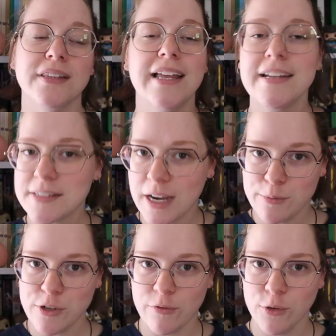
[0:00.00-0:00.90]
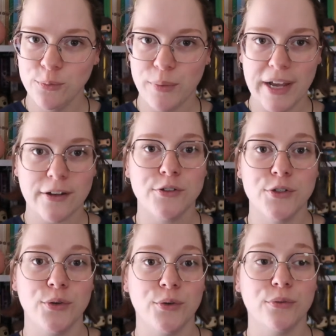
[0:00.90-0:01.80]
let us time travel back
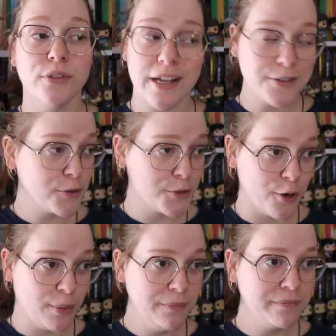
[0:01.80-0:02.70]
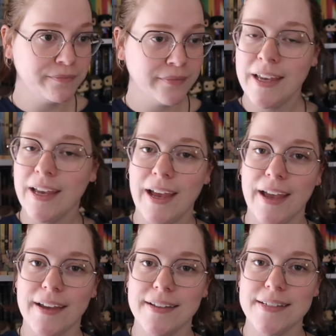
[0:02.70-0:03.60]
to last October
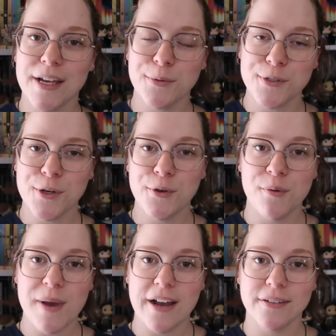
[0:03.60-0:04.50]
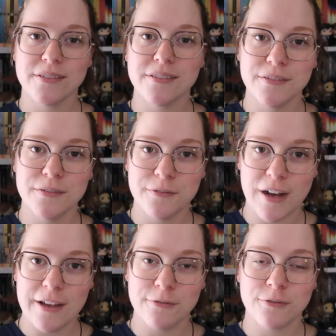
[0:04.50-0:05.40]
and I will tell you about
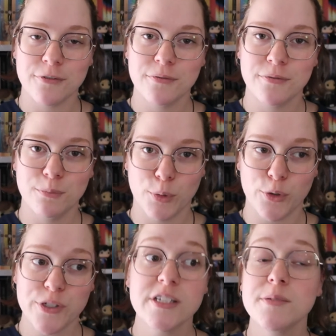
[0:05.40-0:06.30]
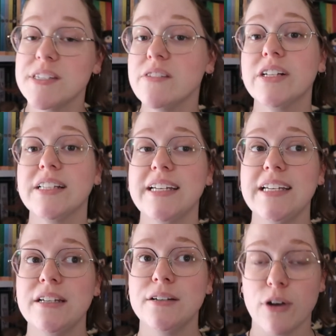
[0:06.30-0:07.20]
five books,
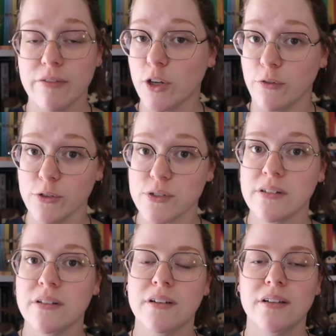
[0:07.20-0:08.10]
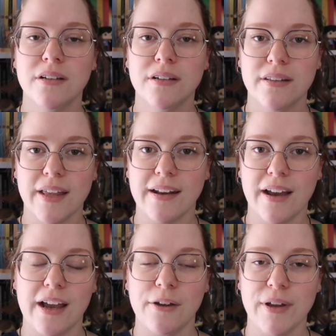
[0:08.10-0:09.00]
specifically graphic novels, that
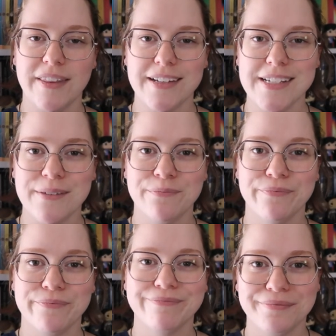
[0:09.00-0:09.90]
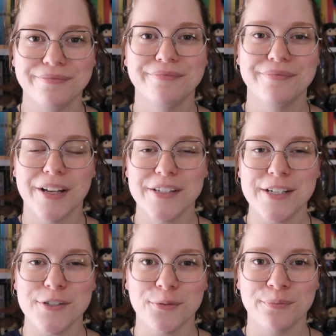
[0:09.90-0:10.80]
I read that day. I'll see
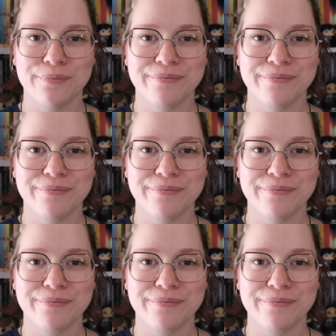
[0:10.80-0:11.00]
you soon